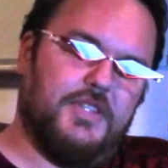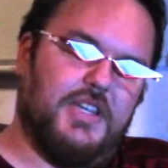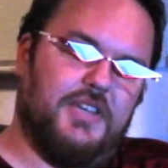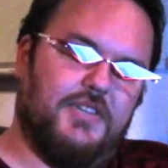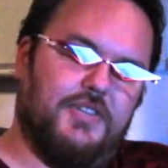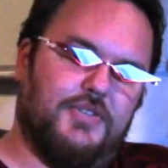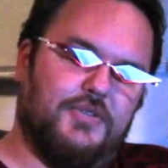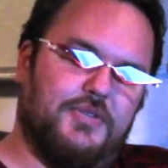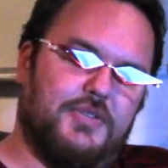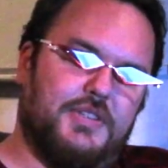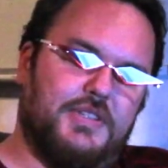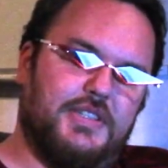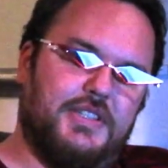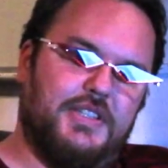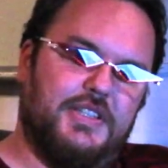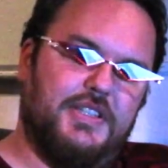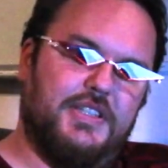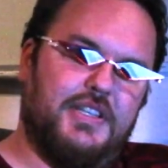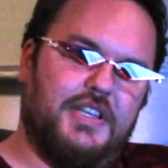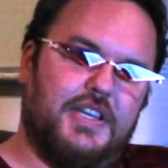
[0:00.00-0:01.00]

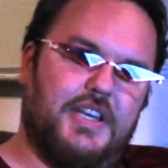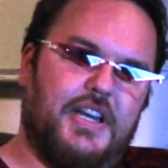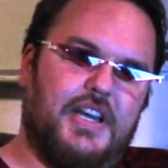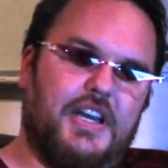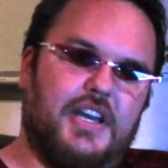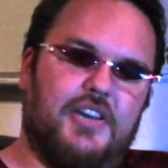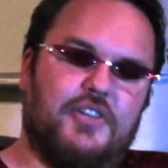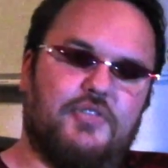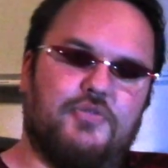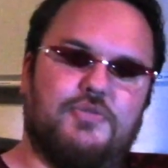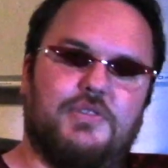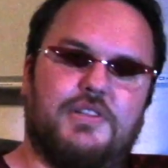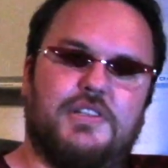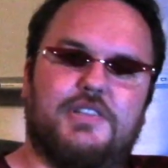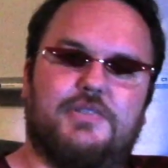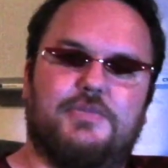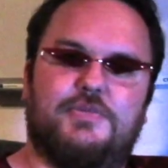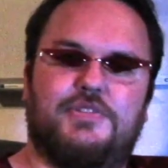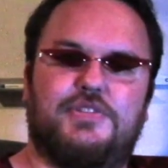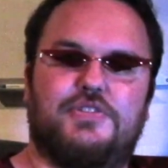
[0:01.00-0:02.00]
everyone, and
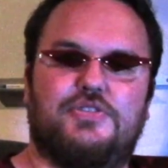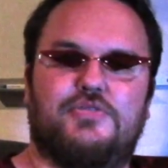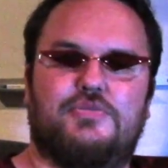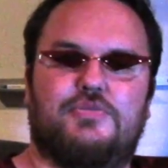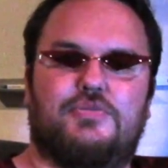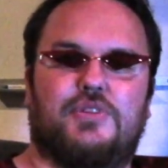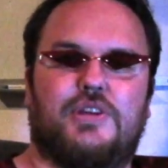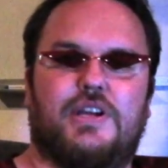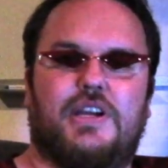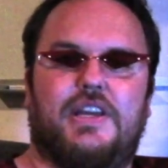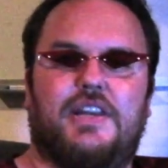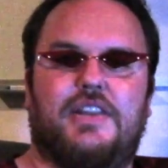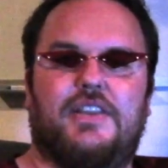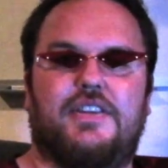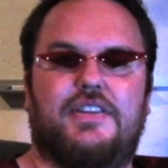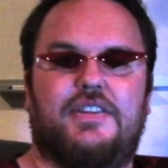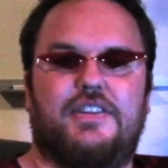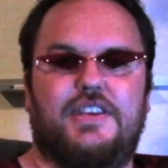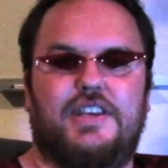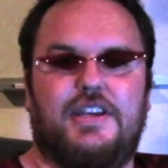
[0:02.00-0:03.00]
welcome to
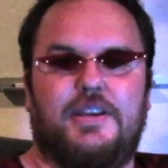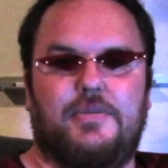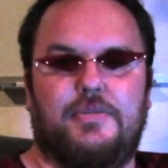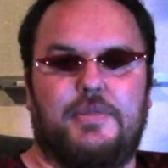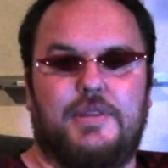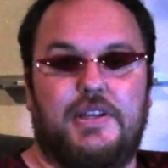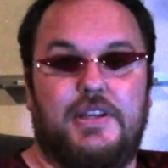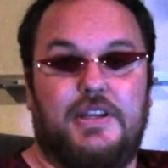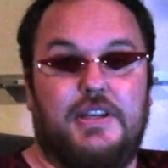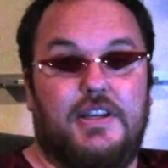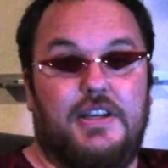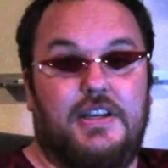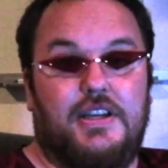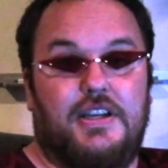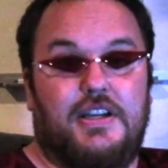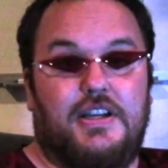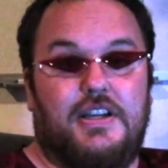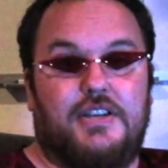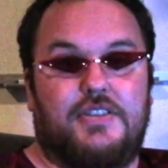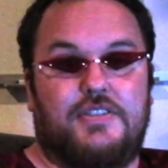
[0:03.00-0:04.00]
Brad the DM,
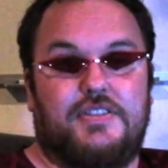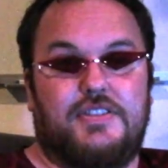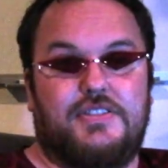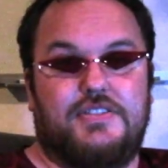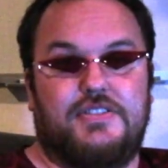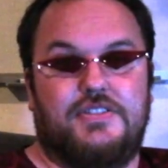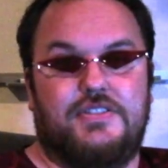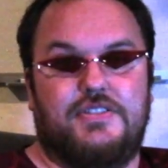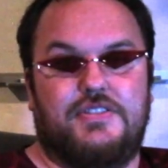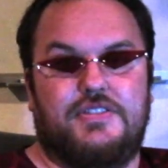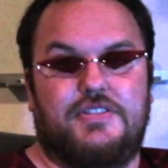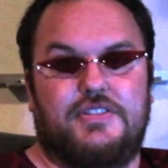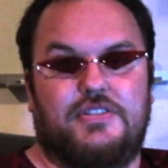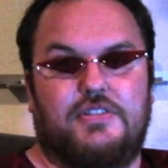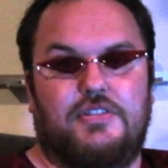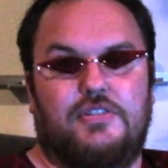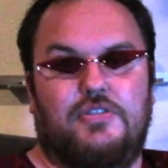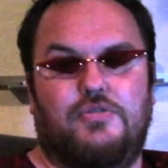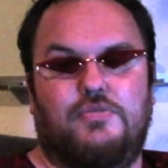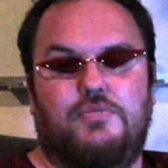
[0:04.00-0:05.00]
uh, session
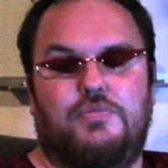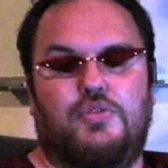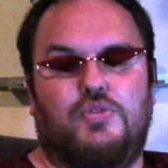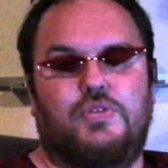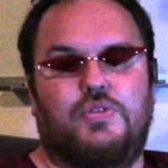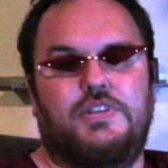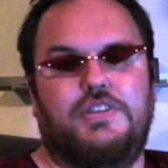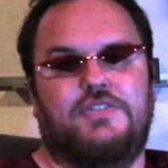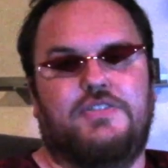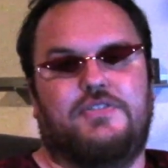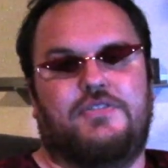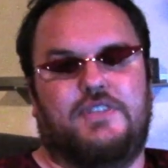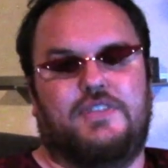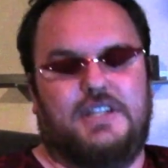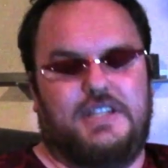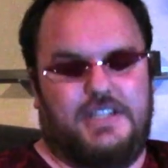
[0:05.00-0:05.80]
0.5.